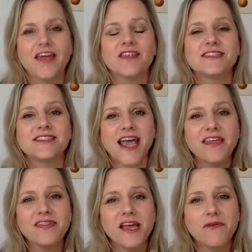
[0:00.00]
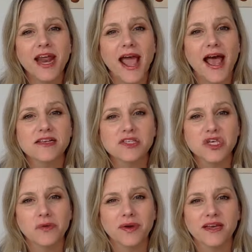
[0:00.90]
The second thing I want to ask
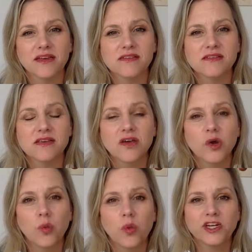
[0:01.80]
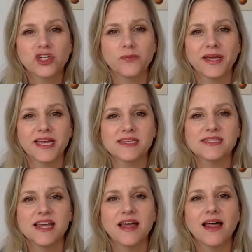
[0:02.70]
you is, what is your
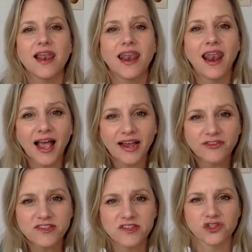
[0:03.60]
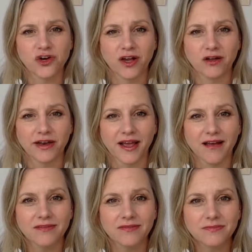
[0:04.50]
biggest life struggle
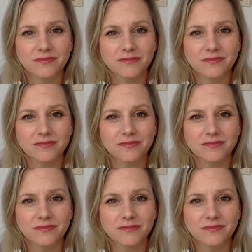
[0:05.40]
now?